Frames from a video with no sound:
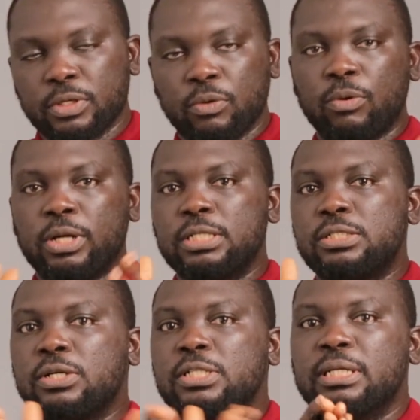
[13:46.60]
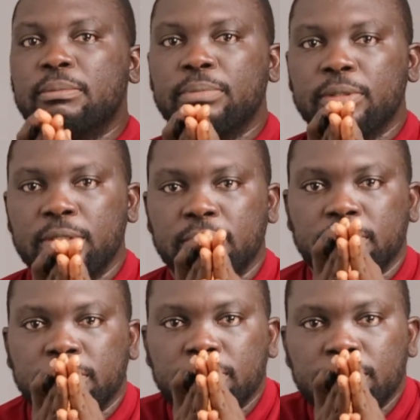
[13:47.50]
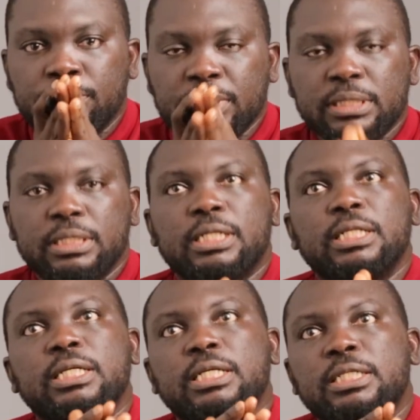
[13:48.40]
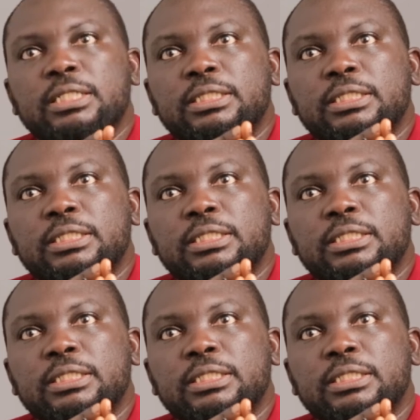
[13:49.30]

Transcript: what is dodge and burn? Basically,